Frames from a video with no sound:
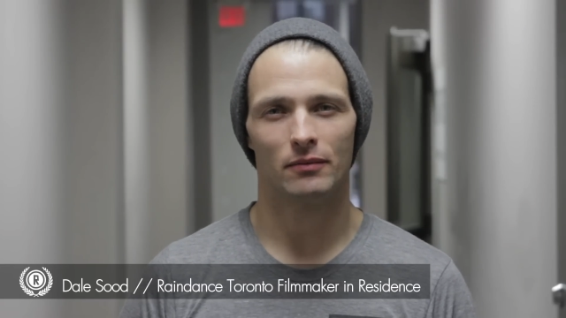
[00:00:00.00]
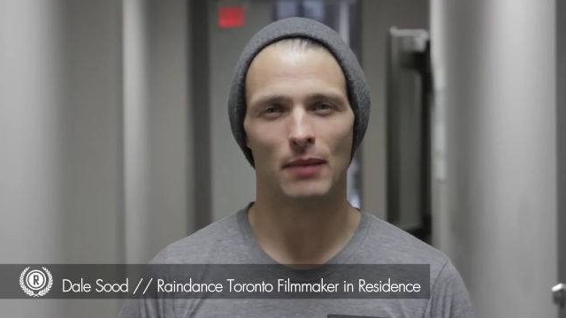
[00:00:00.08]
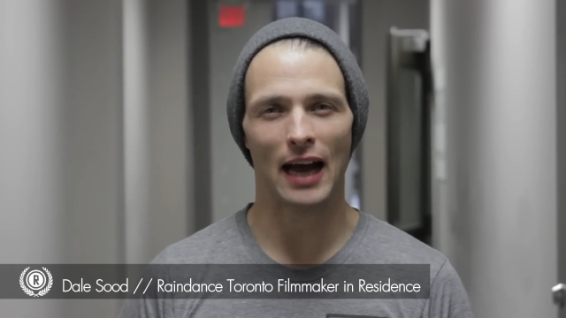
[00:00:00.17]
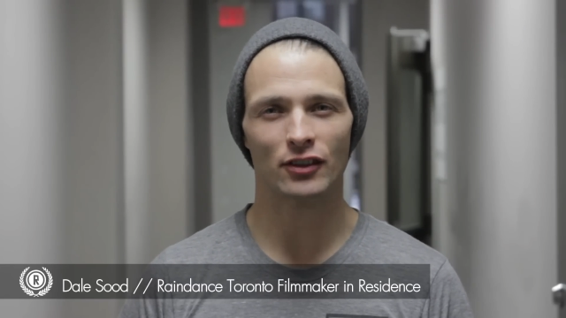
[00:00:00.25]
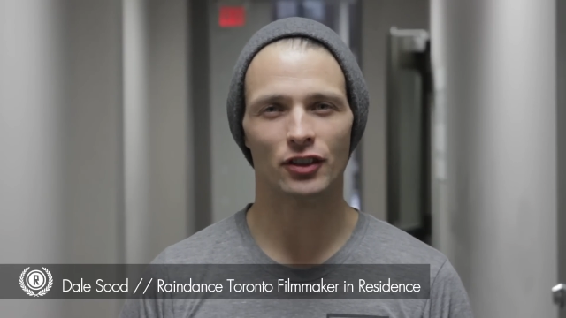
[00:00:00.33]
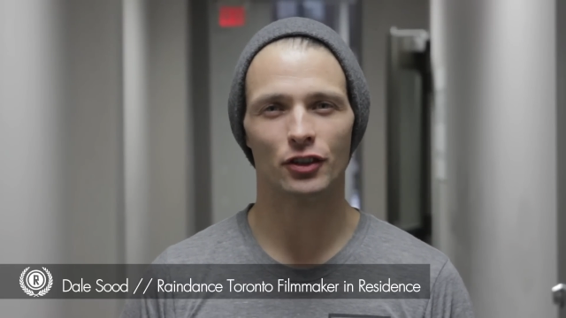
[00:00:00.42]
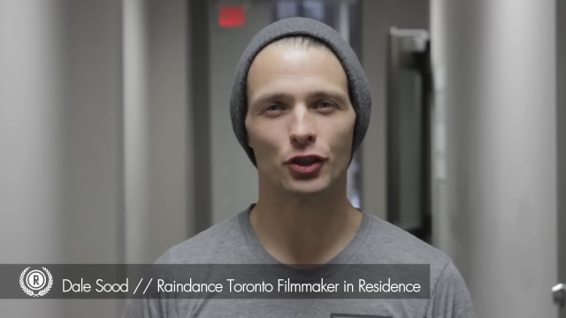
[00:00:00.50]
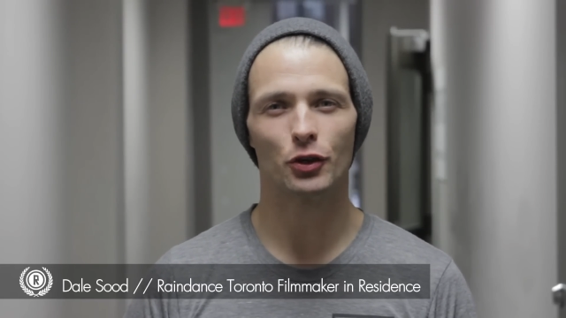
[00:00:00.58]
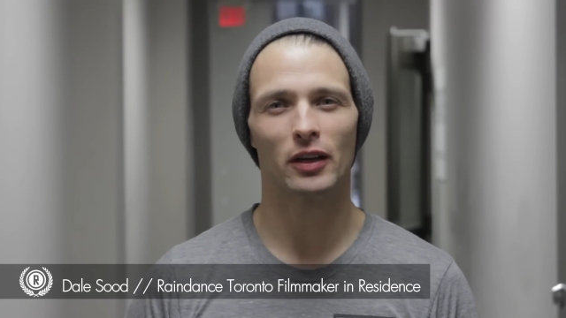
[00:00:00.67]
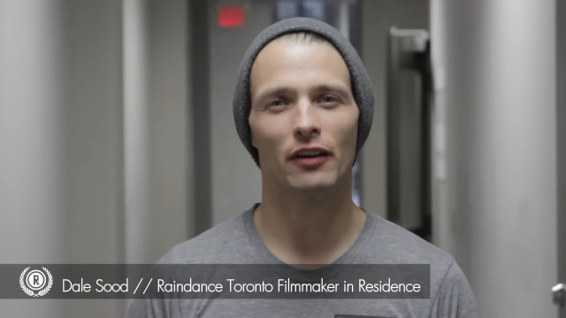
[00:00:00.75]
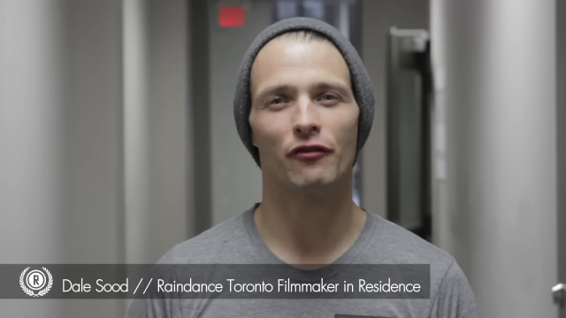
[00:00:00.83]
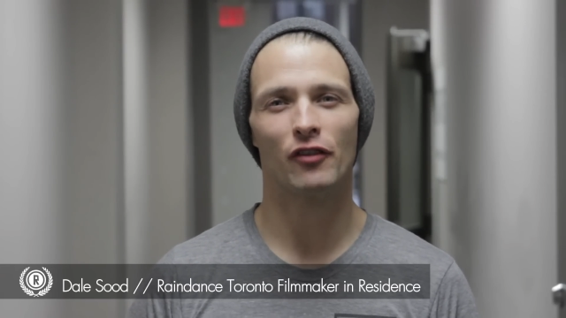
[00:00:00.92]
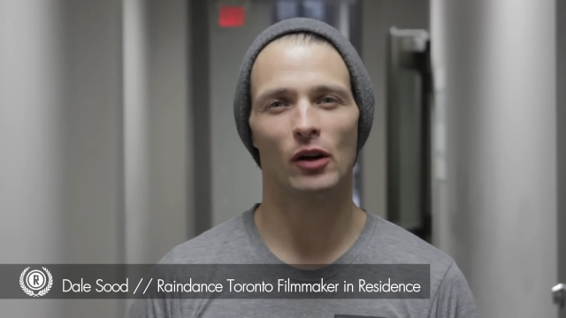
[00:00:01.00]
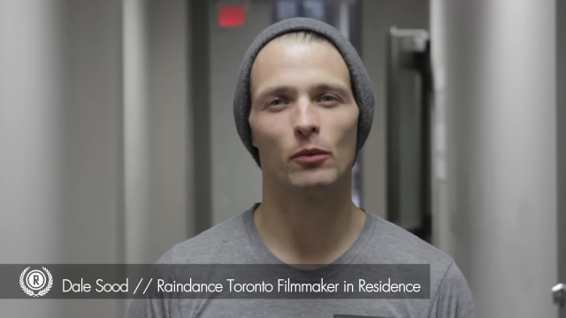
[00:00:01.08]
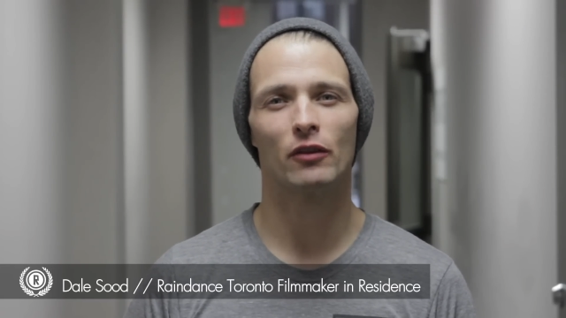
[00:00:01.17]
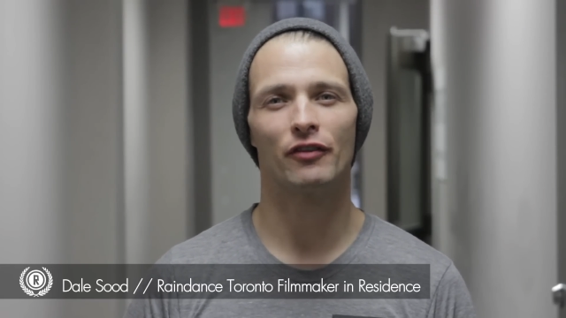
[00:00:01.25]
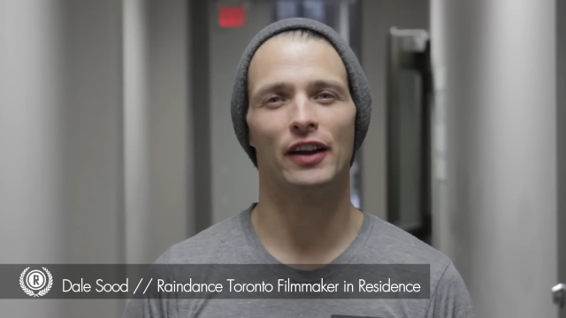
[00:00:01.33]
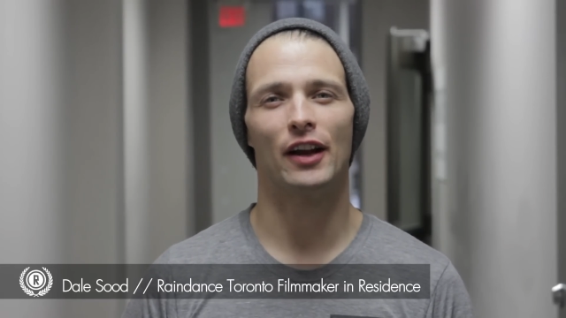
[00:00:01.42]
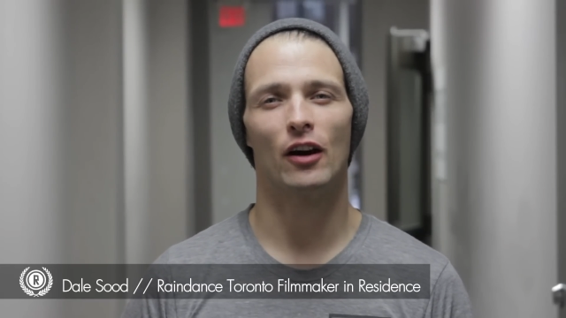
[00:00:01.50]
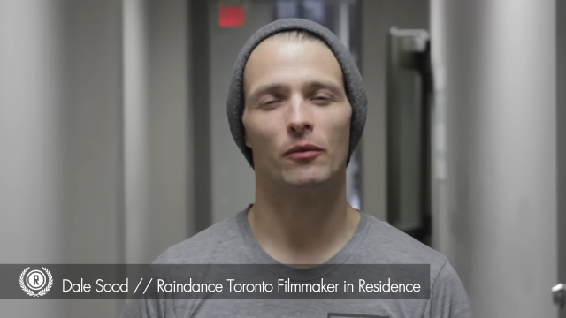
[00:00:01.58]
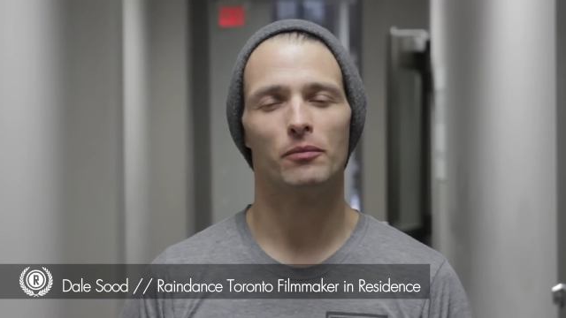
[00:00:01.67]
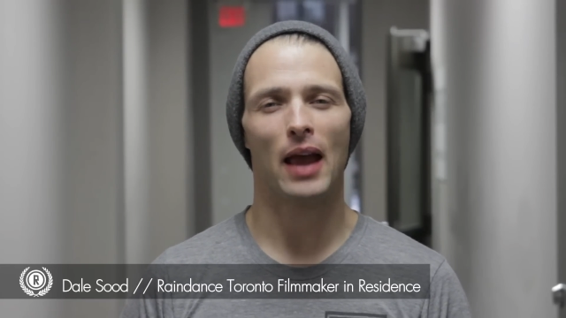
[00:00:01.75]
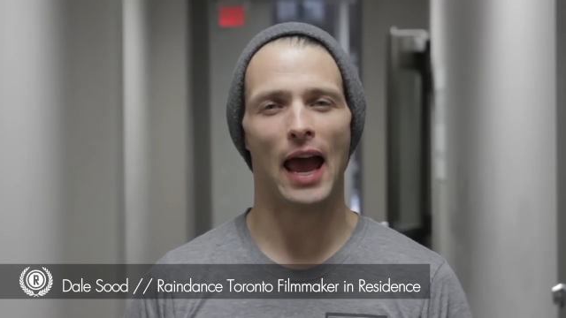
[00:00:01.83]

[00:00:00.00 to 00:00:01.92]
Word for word: Imagine you're shooting a film or video